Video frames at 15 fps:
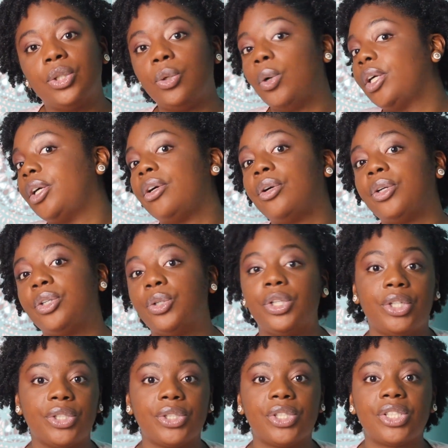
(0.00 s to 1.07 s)
lawyer, or
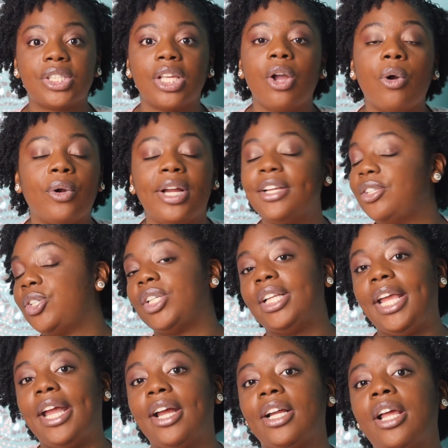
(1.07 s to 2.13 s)
nurse, or
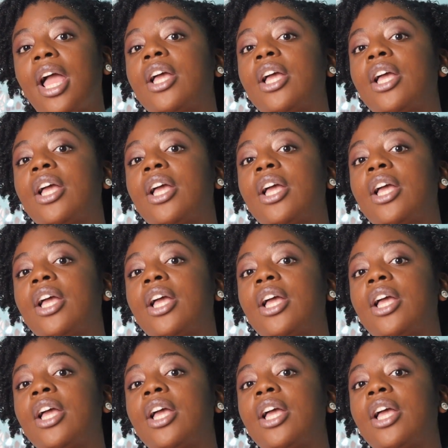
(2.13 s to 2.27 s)
engineer.